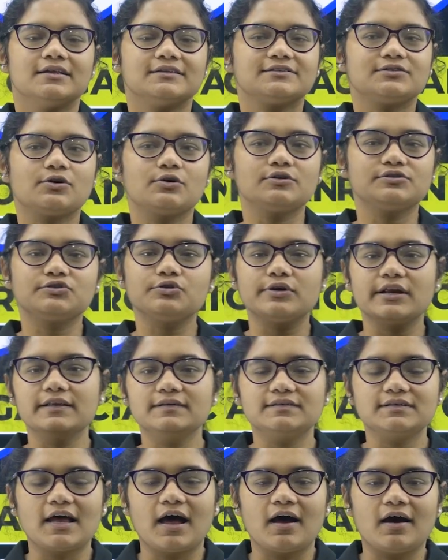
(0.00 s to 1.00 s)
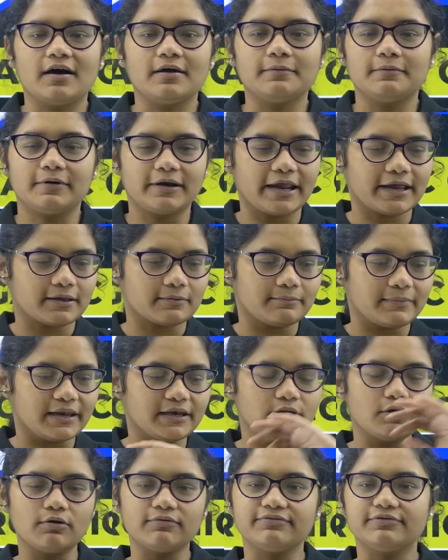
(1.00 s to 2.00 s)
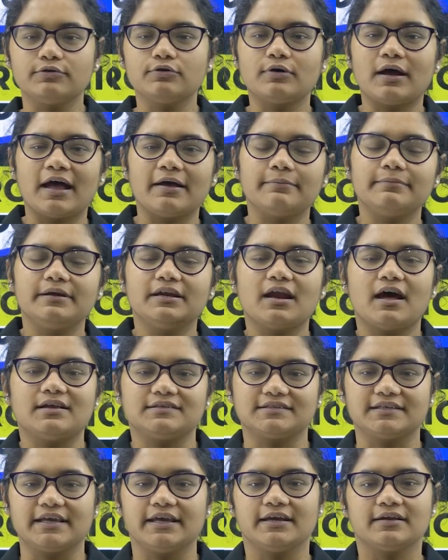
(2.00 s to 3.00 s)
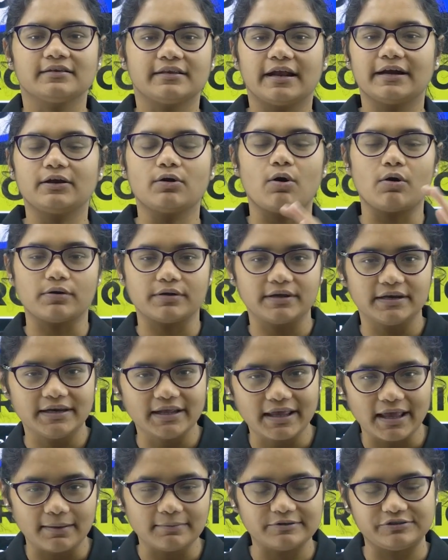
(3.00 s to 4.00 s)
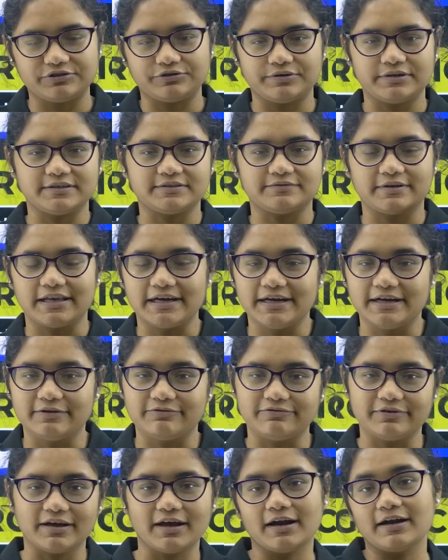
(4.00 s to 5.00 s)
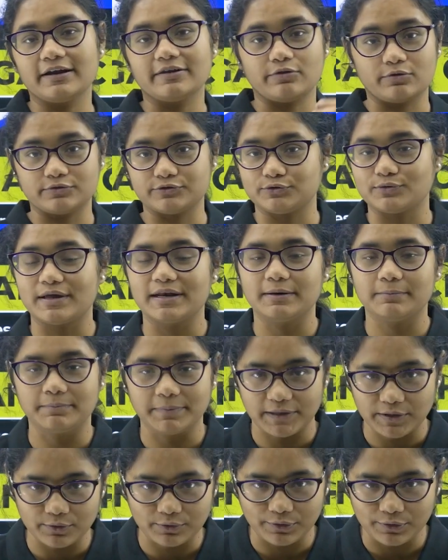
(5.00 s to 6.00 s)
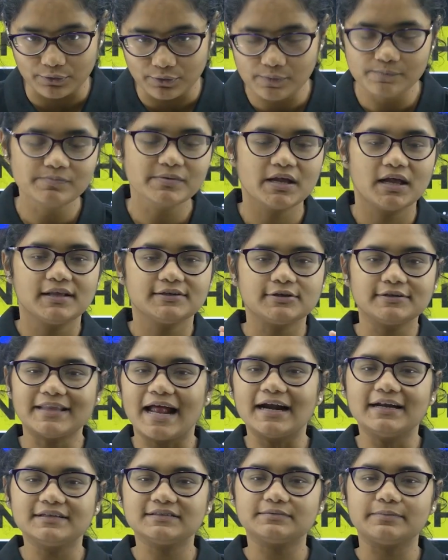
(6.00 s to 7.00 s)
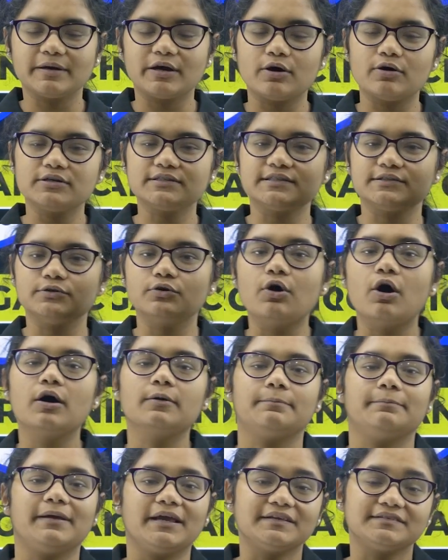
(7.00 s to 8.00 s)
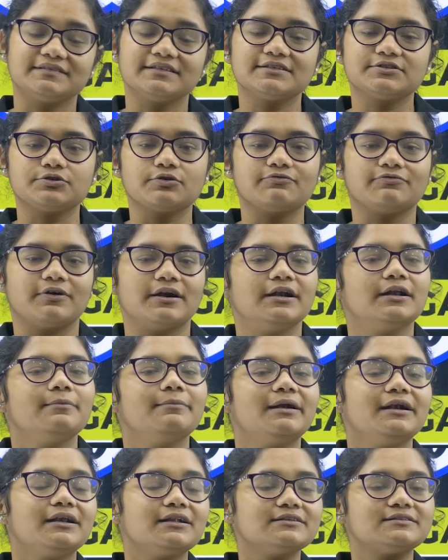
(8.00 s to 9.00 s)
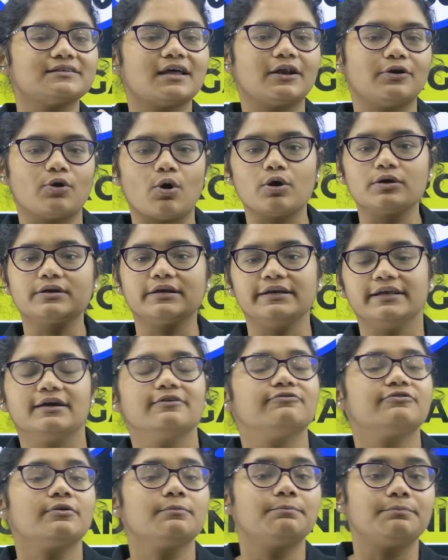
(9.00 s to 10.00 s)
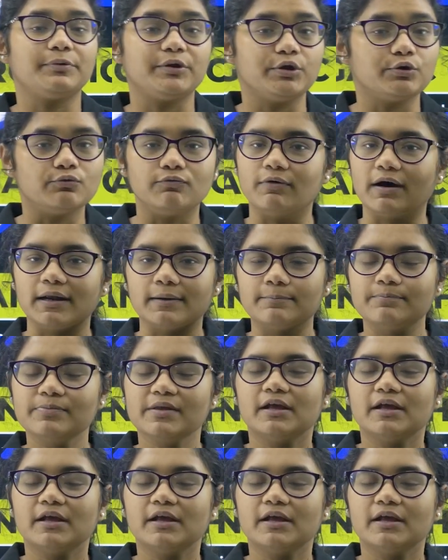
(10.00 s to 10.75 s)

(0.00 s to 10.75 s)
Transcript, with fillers: So students, uh, like many of you have been asking that organic chemistry is very difficult, those who are in PU2. So that is because your basics, your fundamentals are not clear from PU1.